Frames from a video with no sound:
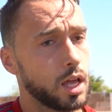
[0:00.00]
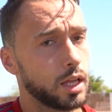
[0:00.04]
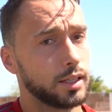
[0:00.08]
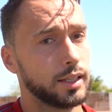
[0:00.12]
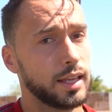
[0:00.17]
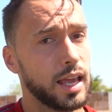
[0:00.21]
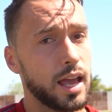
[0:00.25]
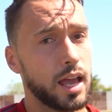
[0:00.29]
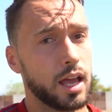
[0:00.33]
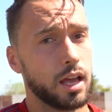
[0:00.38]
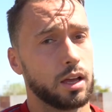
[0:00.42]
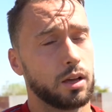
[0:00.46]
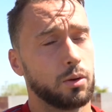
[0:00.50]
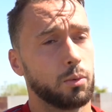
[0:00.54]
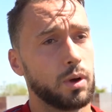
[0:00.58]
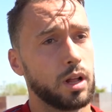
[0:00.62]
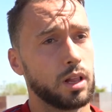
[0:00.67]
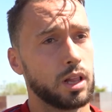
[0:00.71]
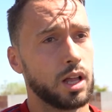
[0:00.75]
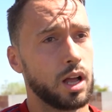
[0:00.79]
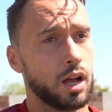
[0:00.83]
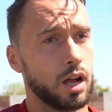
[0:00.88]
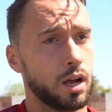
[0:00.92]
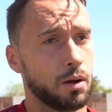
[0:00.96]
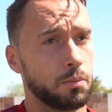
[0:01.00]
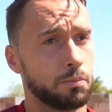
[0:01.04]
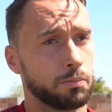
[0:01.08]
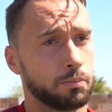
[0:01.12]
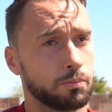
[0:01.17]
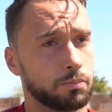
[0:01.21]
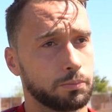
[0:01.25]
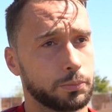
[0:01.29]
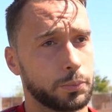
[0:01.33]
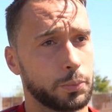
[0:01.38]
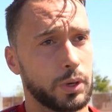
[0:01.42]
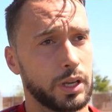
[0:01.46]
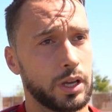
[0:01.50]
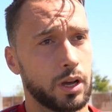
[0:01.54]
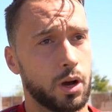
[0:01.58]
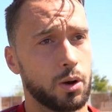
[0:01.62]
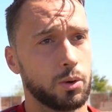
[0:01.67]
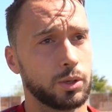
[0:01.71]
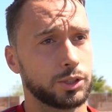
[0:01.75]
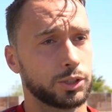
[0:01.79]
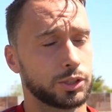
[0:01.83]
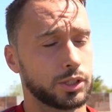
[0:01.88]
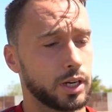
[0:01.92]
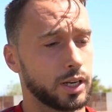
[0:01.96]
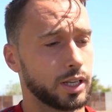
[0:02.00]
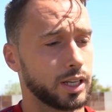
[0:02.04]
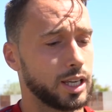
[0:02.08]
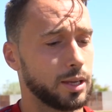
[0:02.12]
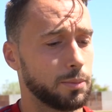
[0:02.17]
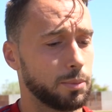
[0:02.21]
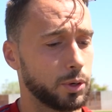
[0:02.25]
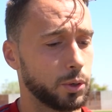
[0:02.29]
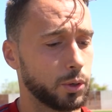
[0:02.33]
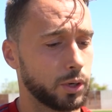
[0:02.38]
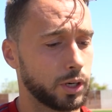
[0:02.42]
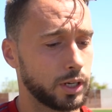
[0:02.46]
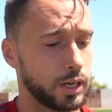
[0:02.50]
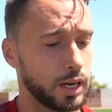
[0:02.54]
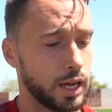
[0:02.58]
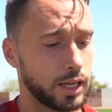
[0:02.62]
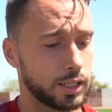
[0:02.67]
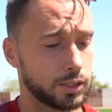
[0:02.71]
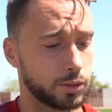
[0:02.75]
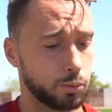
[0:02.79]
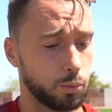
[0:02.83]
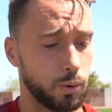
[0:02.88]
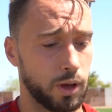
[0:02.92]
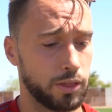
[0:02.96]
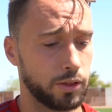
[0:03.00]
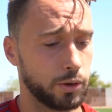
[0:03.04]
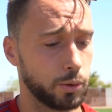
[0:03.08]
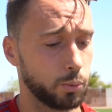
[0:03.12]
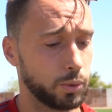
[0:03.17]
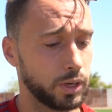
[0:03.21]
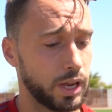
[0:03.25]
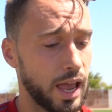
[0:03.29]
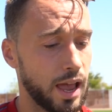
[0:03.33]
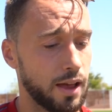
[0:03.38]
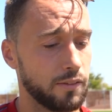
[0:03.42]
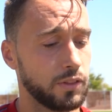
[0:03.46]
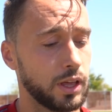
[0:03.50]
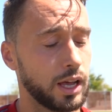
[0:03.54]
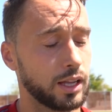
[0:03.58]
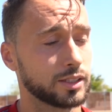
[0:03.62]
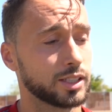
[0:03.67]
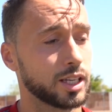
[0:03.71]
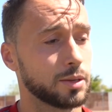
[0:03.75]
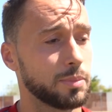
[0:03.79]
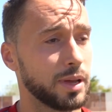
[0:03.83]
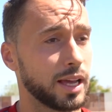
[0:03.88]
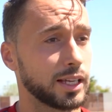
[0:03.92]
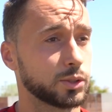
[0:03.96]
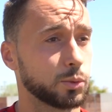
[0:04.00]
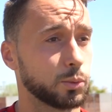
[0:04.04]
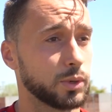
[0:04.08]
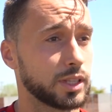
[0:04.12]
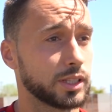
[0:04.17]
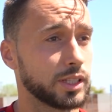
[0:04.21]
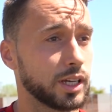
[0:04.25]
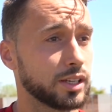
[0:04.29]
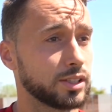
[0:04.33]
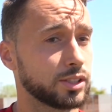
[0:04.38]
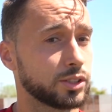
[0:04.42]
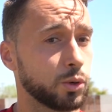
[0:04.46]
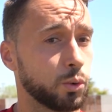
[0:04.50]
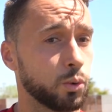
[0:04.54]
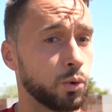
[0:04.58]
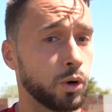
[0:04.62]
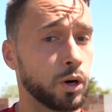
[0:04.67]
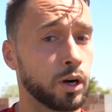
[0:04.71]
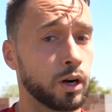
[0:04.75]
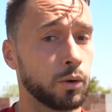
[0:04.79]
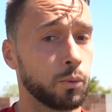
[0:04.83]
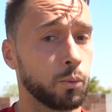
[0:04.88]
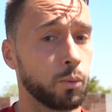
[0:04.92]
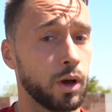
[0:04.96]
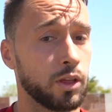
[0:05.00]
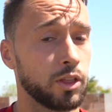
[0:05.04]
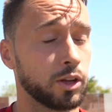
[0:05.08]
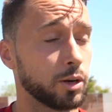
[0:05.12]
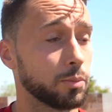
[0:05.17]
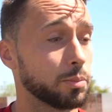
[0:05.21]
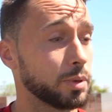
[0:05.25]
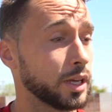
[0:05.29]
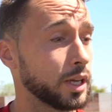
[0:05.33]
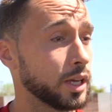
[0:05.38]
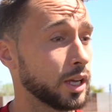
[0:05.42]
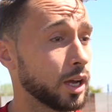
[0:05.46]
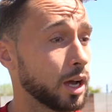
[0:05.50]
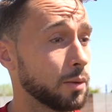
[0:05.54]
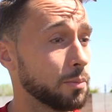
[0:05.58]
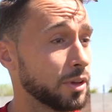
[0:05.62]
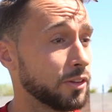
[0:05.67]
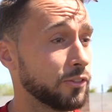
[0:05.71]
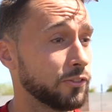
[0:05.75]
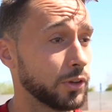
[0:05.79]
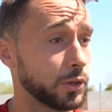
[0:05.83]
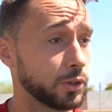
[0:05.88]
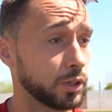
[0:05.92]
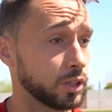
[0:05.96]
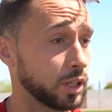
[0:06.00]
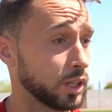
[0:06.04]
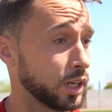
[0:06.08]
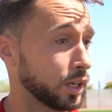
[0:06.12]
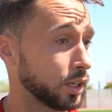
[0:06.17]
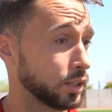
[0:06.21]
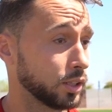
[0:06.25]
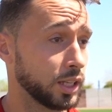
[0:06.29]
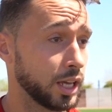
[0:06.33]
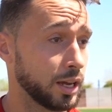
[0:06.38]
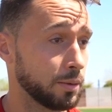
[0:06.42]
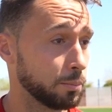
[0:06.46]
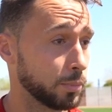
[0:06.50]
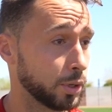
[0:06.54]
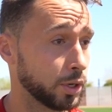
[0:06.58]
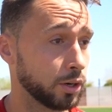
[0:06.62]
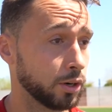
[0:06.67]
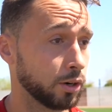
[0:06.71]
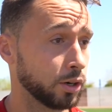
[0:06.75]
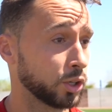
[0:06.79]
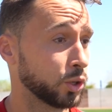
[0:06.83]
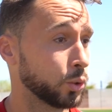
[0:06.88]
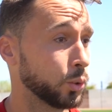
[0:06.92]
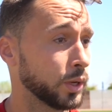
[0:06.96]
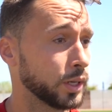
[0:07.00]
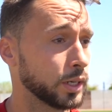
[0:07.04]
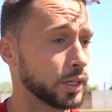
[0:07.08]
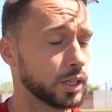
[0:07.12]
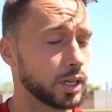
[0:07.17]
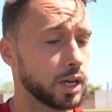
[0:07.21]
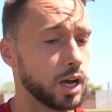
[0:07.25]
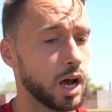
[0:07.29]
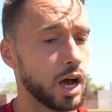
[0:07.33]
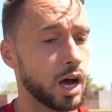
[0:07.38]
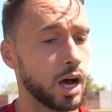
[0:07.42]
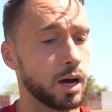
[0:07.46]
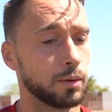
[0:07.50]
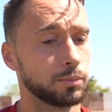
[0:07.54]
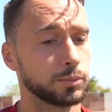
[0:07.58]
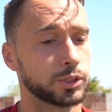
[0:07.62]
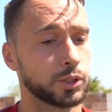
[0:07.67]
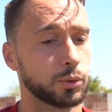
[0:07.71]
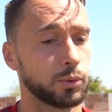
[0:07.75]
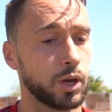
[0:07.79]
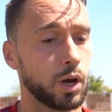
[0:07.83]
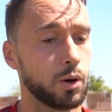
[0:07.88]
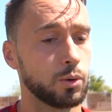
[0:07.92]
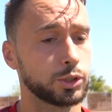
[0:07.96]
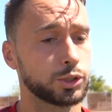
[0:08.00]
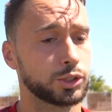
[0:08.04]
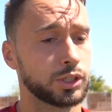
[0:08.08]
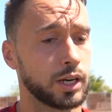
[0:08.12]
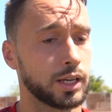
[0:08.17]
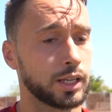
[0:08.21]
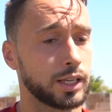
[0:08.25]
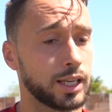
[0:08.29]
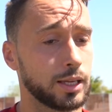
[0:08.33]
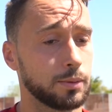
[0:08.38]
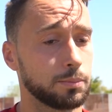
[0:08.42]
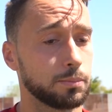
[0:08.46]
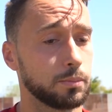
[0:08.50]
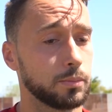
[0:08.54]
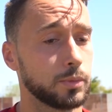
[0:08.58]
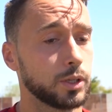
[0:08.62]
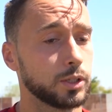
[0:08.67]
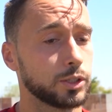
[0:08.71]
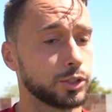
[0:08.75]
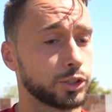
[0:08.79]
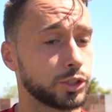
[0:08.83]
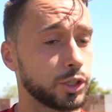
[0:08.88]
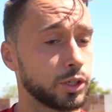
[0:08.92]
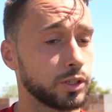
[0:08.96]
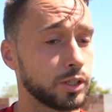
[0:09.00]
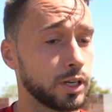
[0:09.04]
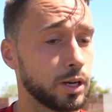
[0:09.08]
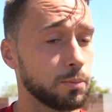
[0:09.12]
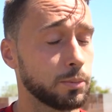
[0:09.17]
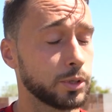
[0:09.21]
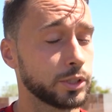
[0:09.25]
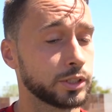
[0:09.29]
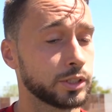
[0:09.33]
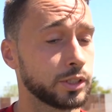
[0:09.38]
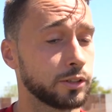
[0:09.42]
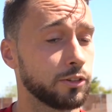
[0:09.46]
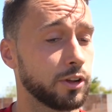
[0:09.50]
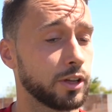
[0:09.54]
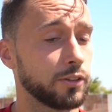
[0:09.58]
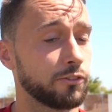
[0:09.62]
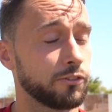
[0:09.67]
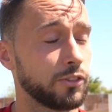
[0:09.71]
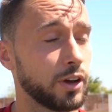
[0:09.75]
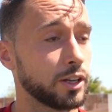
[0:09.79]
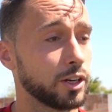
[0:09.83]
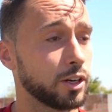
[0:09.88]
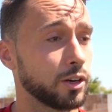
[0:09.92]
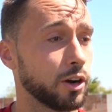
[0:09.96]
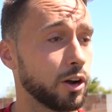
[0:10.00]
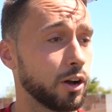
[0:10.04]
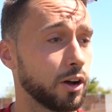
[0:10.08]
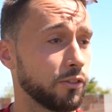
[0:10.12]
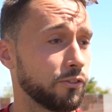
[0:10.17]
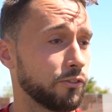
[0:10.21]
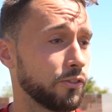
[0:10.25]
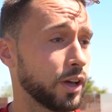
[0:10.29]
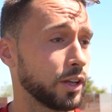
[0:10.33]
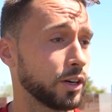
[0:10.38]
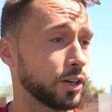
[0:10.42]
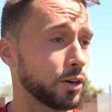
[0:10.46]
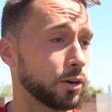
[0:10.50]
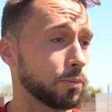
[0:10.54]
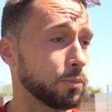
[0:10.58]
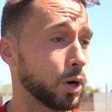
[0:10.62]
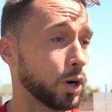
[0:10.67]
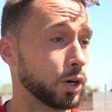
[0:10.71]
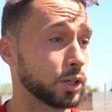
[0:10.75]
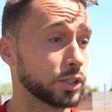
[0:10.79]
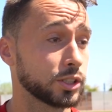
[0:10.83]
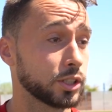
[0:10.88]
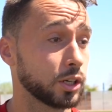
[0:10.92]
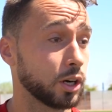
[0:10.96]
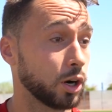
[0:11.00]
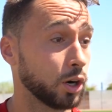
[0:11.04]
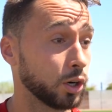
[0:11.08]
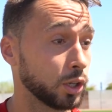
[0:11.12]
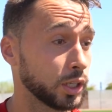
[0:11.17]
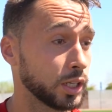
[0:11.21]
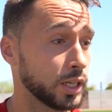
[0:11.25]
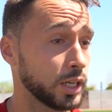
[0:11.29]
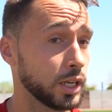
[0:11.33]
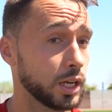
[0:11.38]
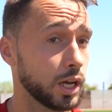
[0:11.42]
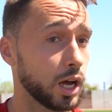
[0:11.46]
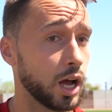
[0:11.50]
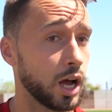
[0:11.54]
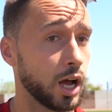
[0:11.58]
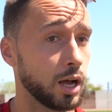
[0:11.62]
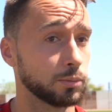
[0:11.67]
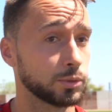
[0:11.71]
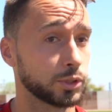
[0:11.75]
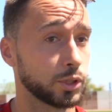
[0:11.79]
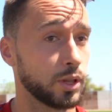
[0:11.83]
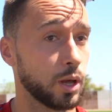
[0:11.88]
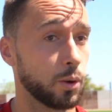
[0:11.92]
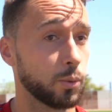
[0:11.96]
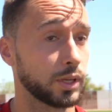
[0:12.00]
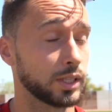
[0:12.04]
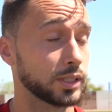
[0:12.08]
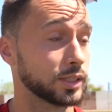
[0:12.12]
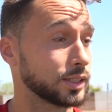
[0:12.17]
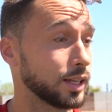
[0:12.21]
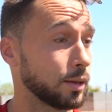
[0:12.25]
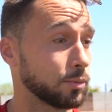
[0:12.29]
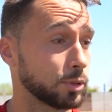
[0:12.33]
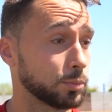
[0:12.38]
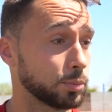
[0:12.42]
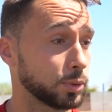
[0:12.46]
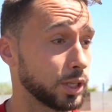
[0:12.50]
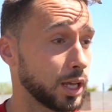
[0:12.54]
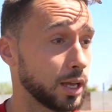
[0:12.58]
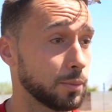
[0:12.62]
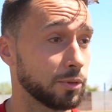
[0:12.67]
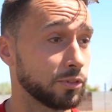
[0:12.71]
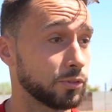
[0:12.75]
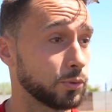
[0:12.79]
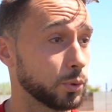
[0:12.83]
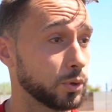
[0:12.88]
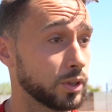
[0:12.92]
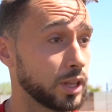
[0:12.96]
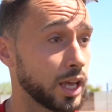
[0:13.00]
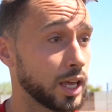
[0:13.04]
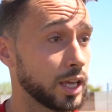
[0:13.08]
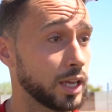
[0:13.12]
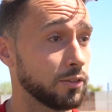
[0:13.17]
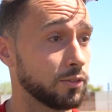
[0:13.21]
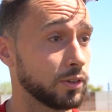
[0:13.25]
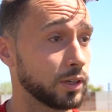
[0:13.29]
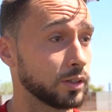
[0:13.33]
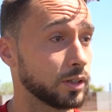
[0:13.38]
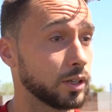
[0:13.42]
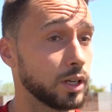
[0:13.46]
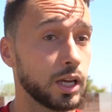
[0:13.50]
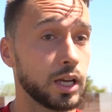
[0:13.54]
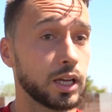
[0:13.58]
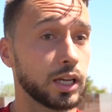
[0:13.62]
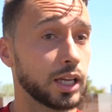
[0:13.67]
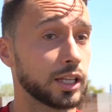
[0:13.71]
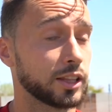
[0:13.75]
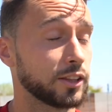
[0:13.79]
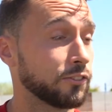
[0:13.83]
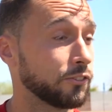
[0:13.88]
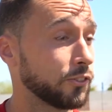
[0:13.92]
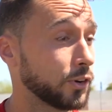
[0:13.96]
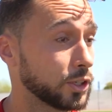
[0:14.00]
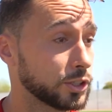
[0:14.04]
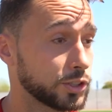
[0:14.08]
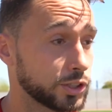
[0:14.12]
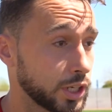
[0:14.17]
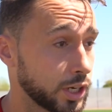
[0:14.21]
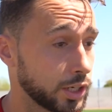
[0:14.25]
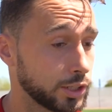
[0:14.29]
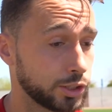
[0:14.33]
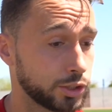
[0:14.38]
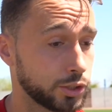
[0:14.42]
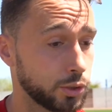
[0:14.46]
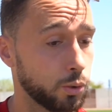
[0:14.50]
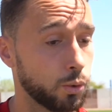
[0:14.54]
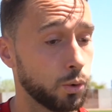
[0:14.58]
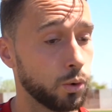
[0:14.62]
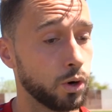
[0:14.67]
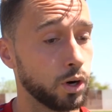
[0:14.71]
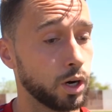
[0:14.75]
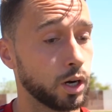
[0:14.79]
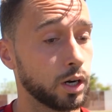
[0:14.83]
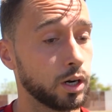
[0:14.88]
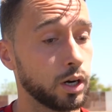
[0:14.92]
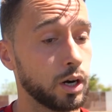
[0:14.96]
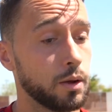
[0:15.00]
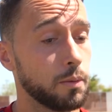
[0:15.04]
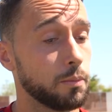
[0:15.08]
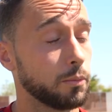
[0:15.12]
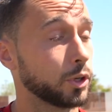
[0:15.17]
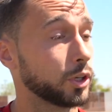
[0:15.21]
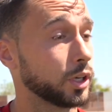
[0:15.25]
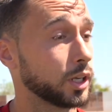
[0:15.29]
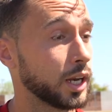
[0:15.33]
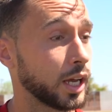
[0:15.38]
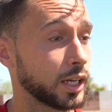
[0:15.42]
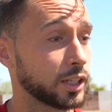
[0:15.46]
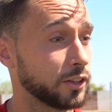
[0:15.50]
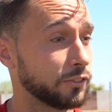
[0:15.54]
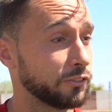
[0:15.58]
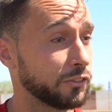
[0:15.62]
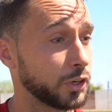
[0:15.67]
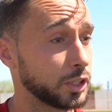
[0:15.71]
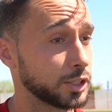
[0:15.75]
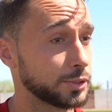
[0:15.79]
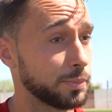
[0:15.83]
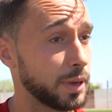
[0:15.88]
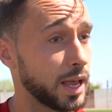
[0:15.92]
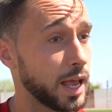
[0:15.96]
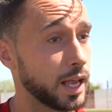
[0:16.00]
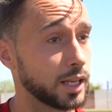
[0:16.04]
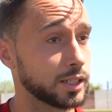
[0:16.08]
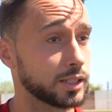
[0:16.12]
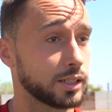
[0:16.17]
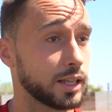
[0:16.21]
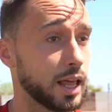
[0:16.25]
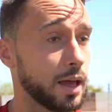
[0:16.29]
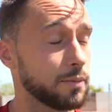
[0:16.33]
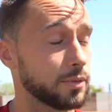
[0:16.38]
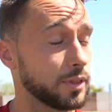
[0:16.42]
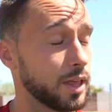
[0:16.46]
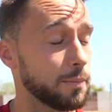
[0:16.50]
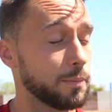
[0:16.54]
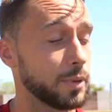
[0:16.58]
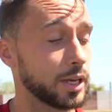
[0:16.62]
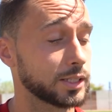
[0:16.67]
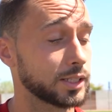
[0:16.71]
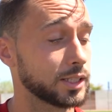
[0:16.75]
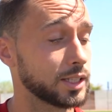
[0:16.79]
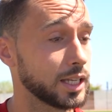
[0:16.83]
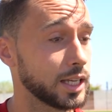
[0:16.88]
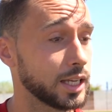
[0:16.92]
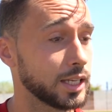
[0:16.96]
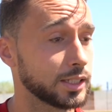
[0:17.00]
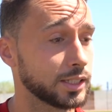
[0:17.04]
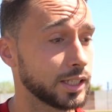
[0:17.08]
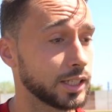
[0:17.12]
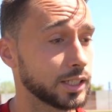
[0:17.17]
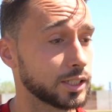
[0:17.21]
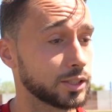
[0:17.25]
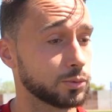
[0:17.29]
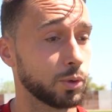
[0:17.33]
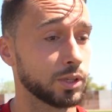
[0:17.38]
Yeah, well, um, we always try and keep it organized, whether we have the outside backs with us or whether it be a midfielder like Lambert or Quinn. Um, so we always try and keep certain numbers and, and find our uh, find our marks early, um, so that we can stop the play before they even get the first touch or connect the first pass. That that makes it the easiest.